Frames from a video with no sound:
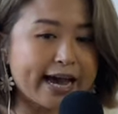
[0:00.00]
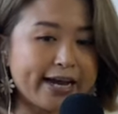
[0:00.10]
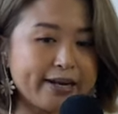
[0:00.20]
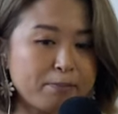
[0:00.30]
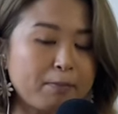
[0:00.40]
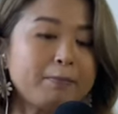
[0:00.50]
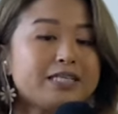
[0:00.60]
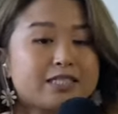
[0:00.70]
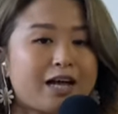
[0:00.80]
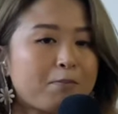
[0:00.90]
And
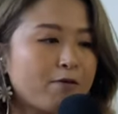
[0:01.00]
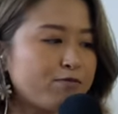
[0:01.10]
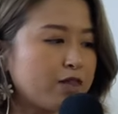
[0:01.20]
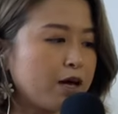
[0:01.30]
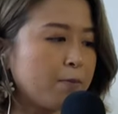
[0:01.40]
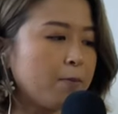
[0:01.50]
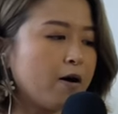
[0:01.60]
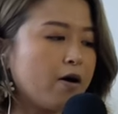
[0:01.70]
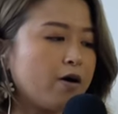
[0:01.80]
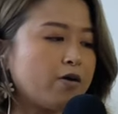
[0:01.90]
maybe some of them
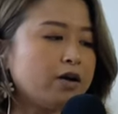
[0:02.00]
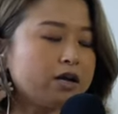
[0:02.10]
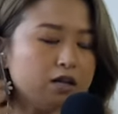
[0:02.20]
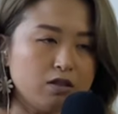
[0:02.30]
are